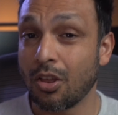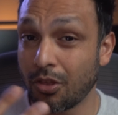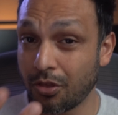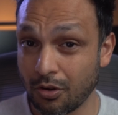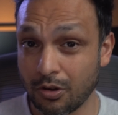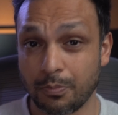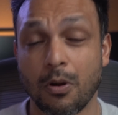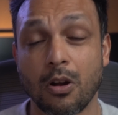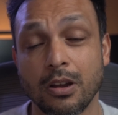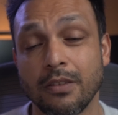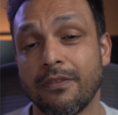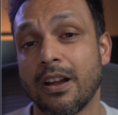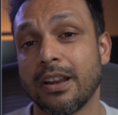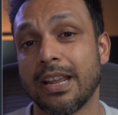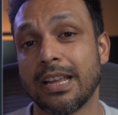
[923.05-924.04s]
third-party
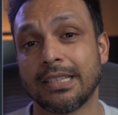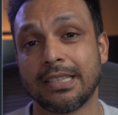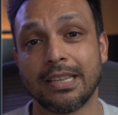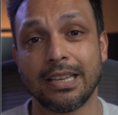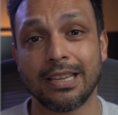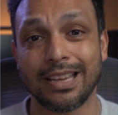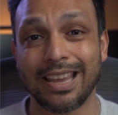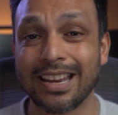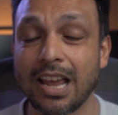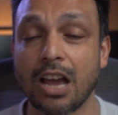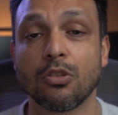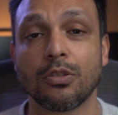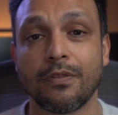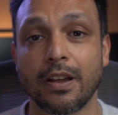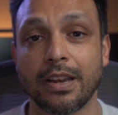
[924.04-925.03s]
financing,
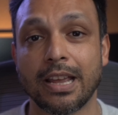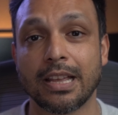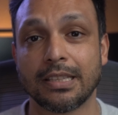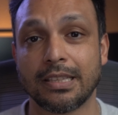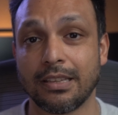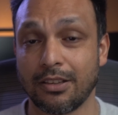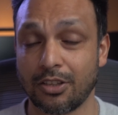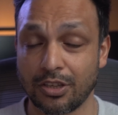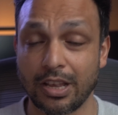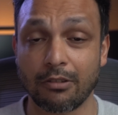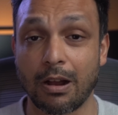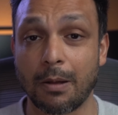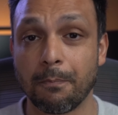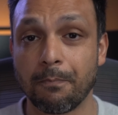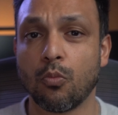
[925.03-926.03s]
in-house financing,
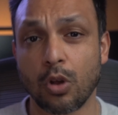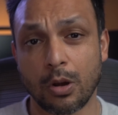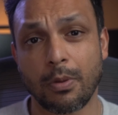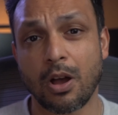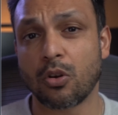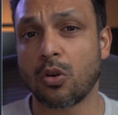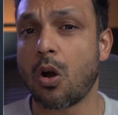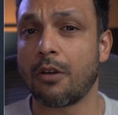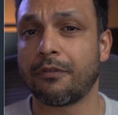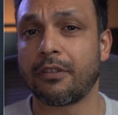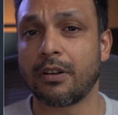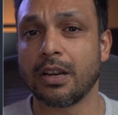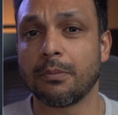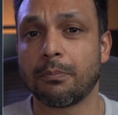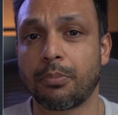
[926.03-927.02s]
etc. What about
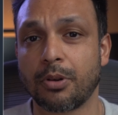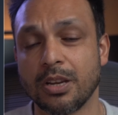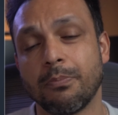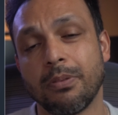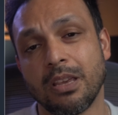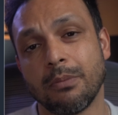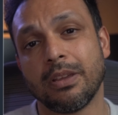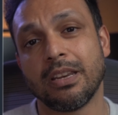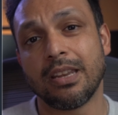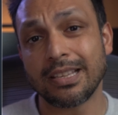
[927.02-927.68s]
offering prepayment